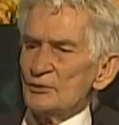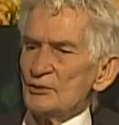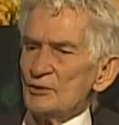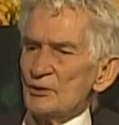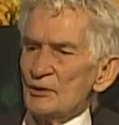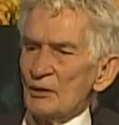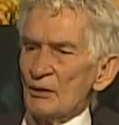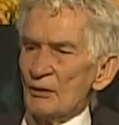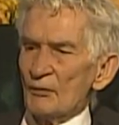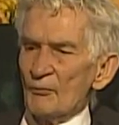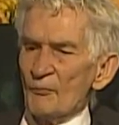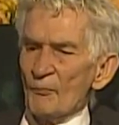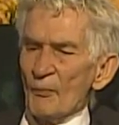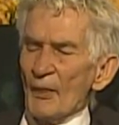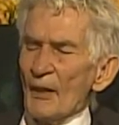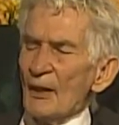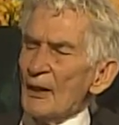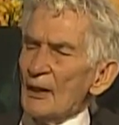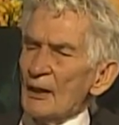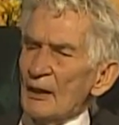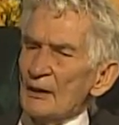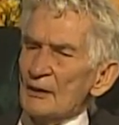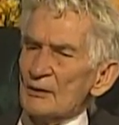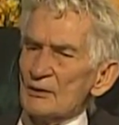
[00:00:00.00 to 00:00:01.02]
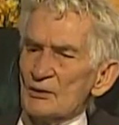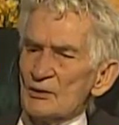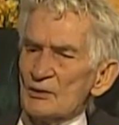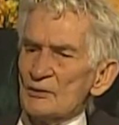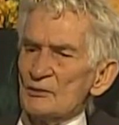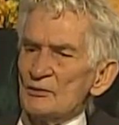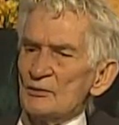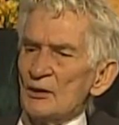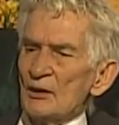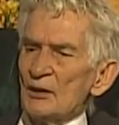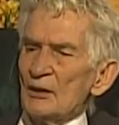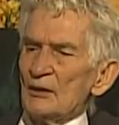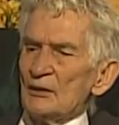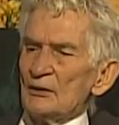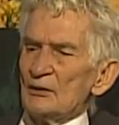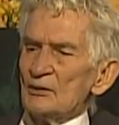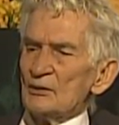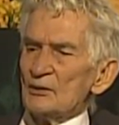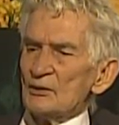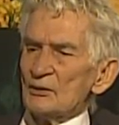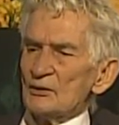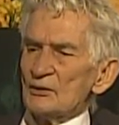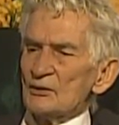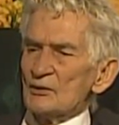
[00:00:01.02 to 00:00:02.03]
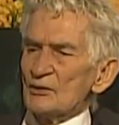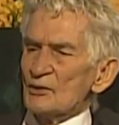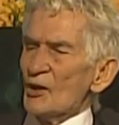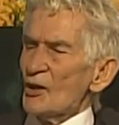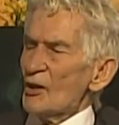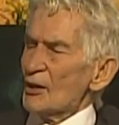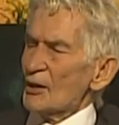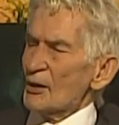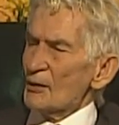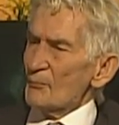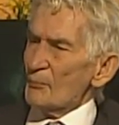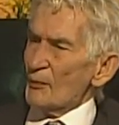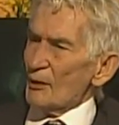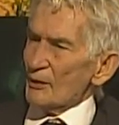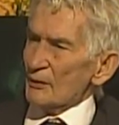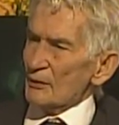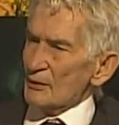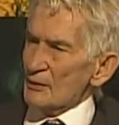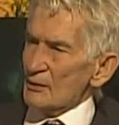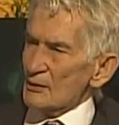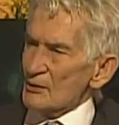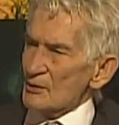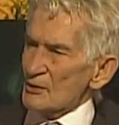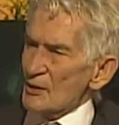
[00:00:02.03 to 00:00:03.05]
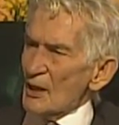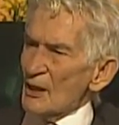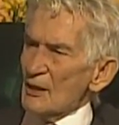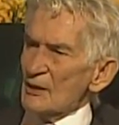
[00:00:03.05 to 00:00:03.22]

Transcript: Jeff, is to talk about this.